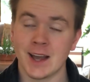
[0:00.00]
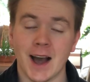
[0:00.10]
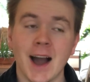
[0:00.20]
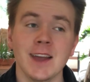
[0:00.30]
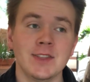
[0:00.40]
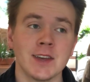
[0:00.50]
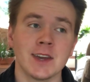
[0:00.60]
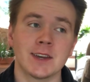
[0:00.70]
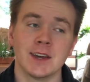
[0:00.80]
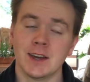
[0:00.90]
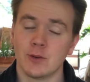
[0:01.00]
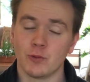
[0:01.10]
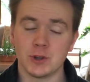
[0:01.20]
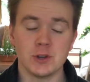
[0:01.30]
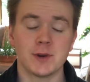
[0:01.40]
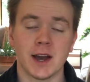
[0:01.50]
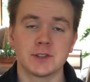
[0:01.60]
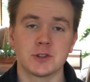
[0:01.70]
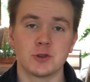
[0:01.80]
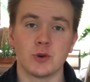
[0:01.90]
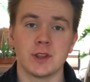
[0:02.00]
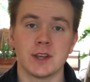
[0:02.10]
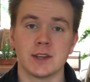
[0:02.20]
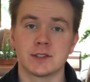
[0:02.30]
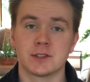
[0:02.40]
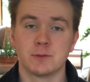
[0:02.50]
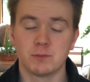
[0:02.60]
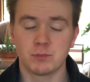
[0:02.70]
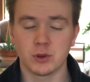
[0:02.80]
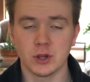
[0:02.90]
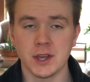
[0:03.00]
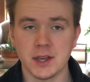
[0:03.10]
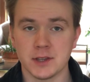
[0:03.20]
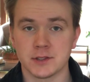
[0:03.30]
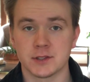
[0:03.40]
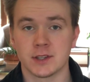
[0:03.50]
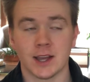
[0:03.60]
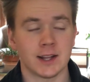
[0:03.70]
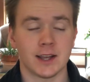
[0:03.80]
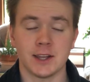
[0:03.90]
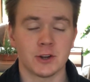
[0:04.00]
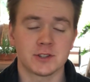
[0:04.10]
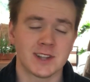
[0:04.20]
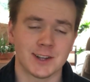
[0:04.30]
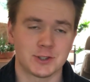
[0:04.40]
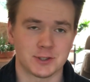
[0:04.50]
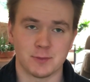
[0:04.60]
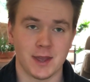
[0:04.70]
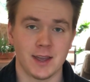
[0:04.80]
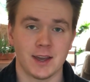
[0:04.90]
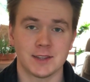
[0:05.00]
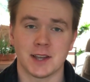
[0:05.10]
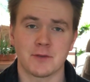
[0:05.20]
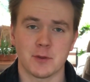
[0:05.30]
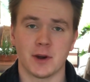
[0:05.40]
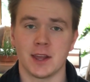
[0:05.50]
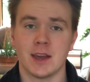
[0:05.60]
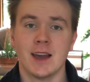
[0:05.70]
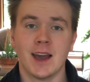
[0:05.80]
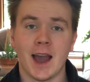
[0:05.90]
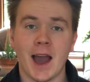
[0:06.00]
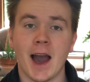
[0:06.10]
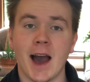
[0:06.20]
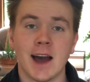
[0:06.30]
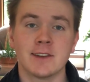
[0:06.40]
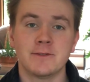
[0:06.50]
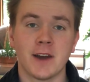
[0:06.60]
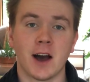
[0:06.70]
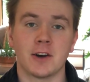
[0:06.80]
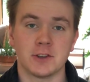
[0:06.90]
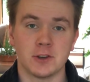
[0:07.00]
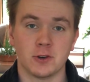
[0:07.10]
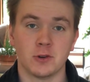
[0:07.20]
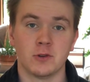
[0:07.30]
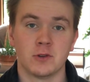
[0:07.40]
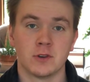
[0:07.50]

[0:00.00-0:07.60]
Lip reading: I think when you guys are doing this, please, and it's not just me, it's everybody, add value